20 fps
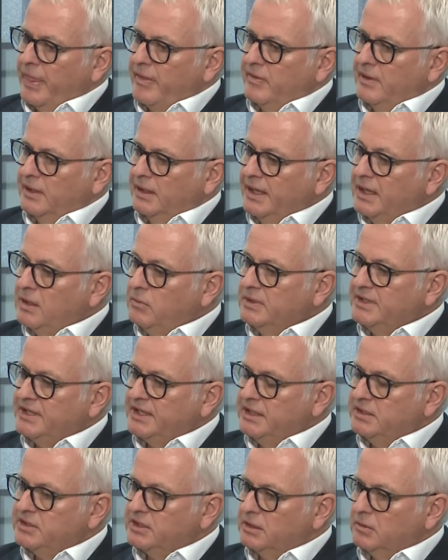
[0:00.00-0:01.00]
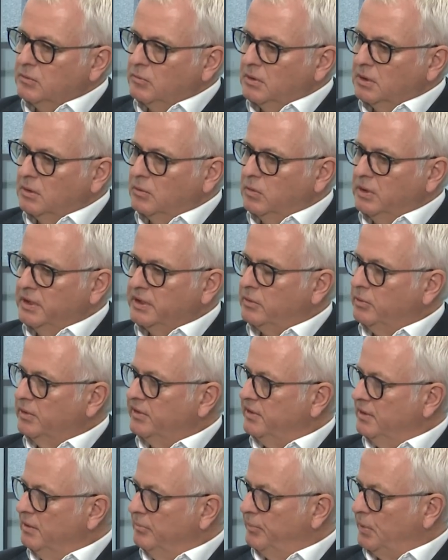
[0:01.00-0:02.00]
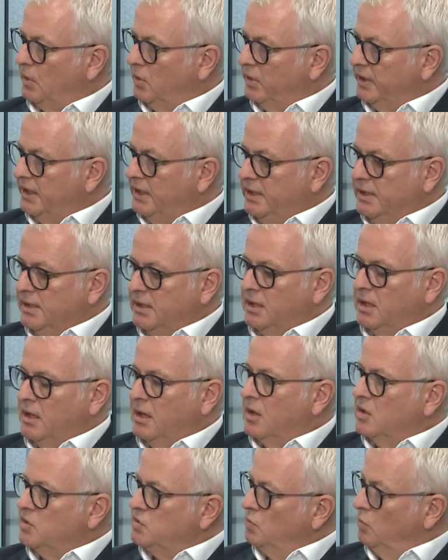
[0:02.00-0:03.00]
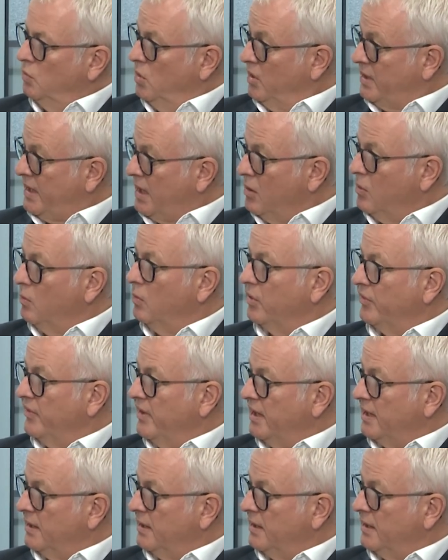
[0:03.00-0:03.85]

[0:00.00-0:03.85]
the liquidator will work with the employee to work out what their